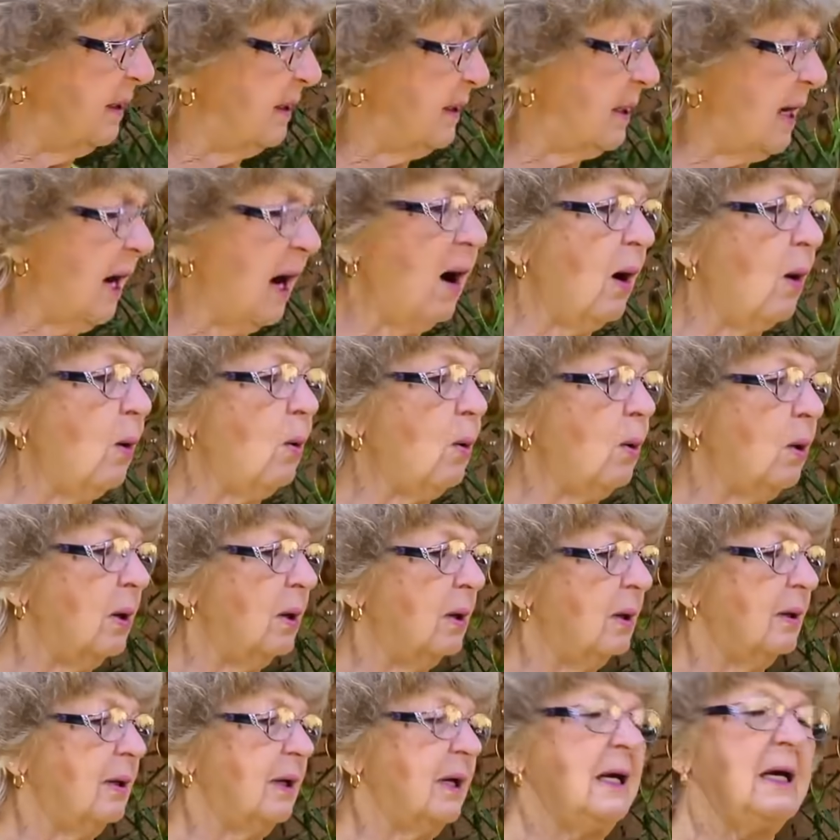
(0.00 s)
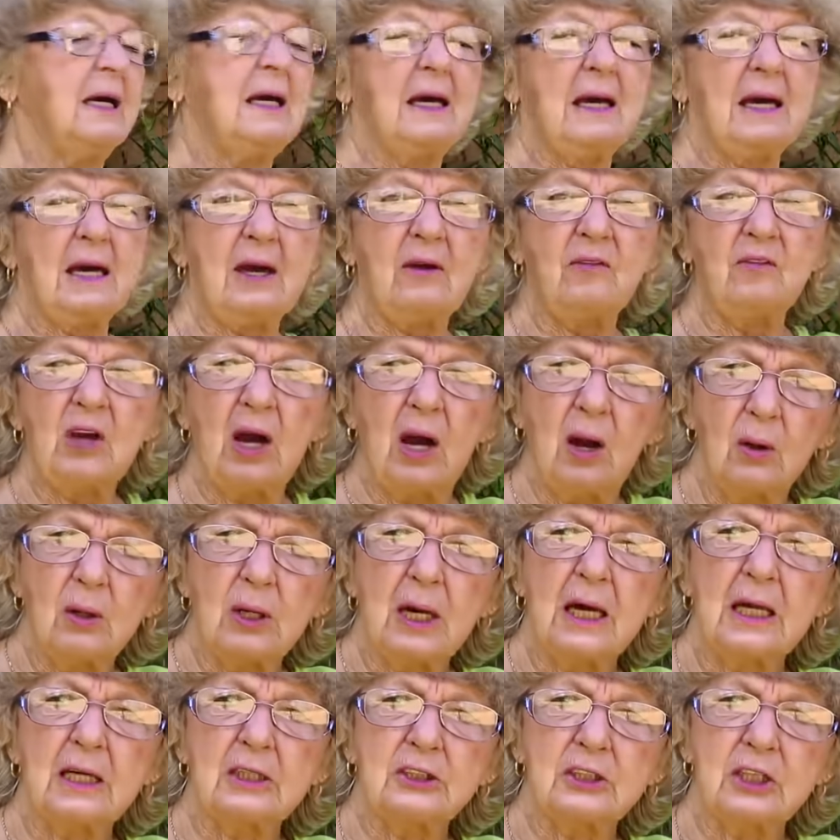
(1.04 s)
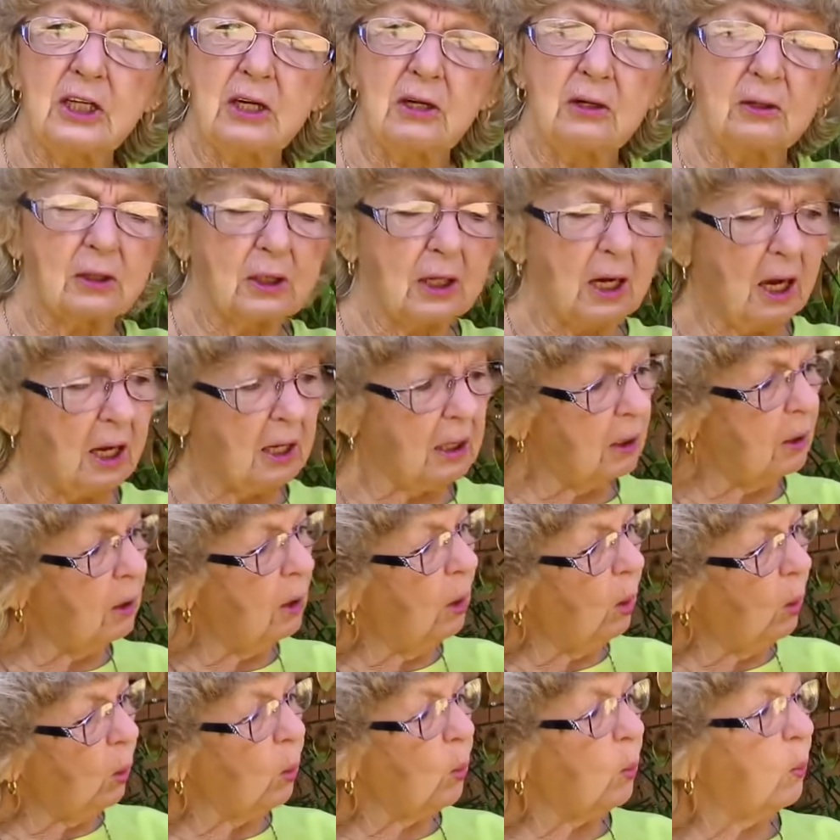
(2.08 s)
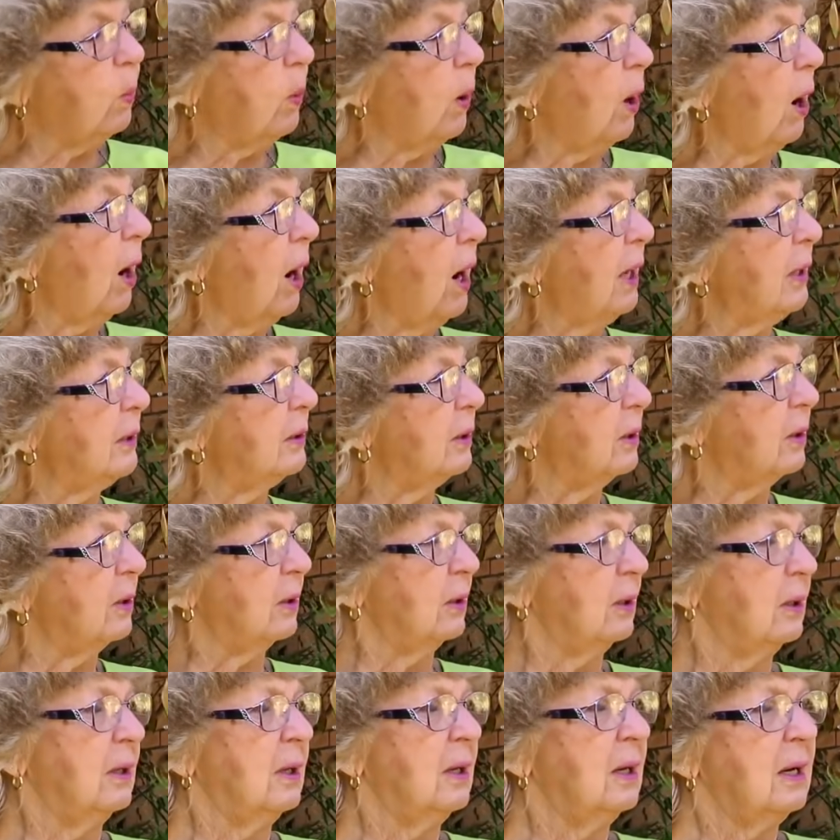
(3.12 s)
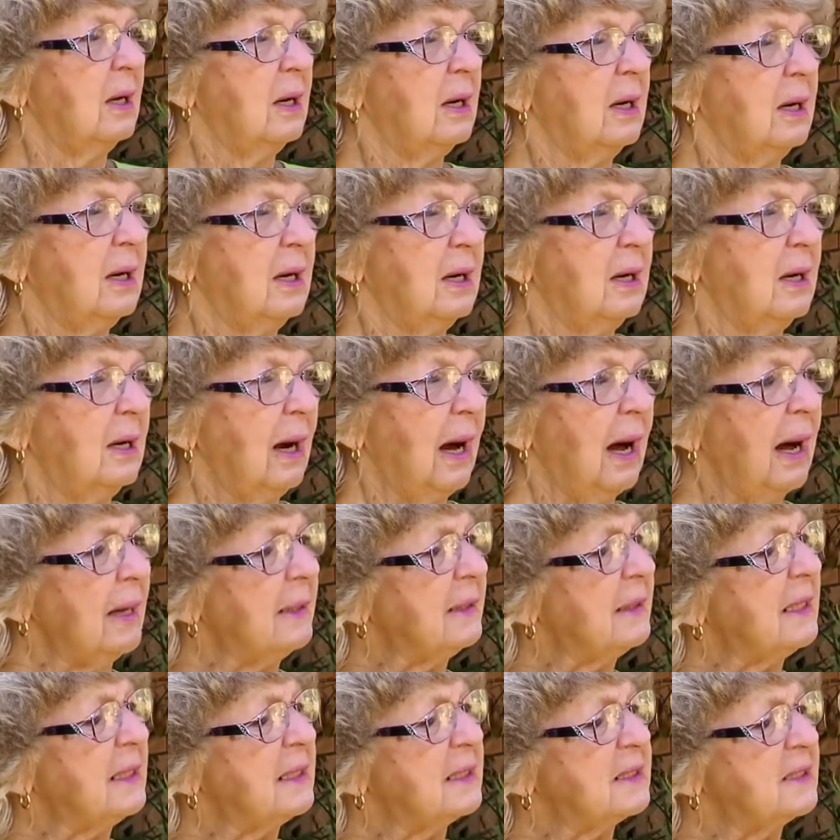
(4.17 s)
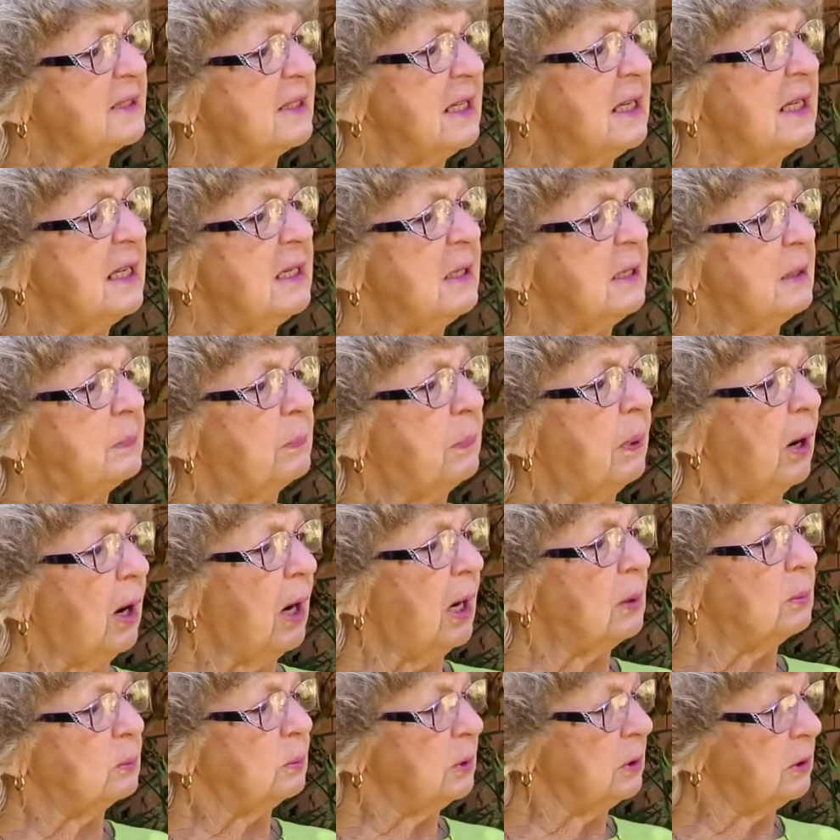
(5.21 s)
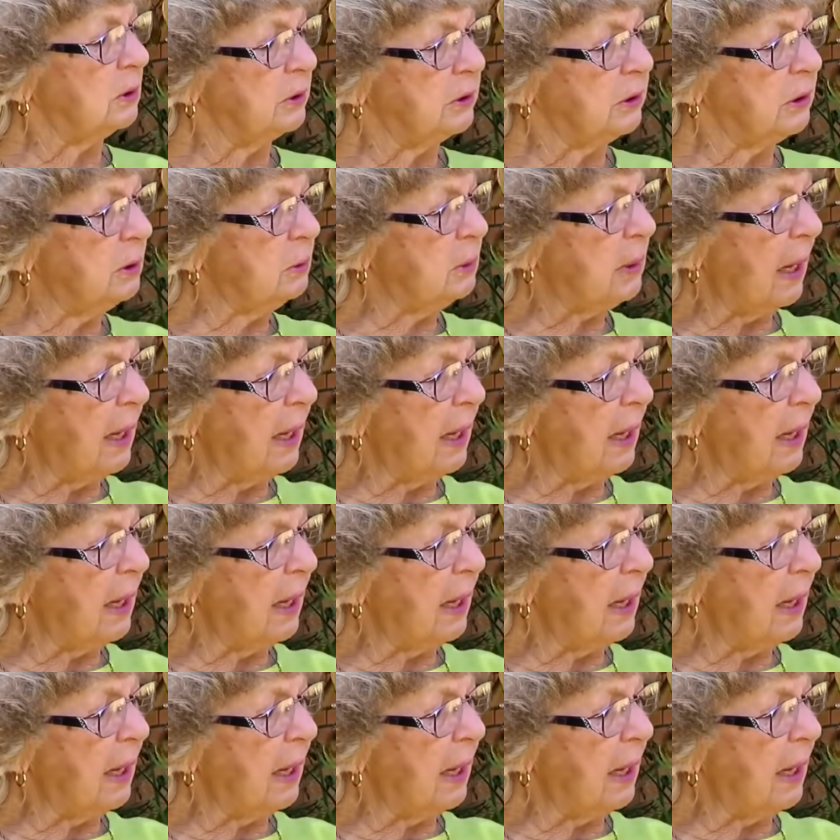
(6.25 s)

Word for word: y'all, if y'all got a terracotta old pot, or I guess any pot will do,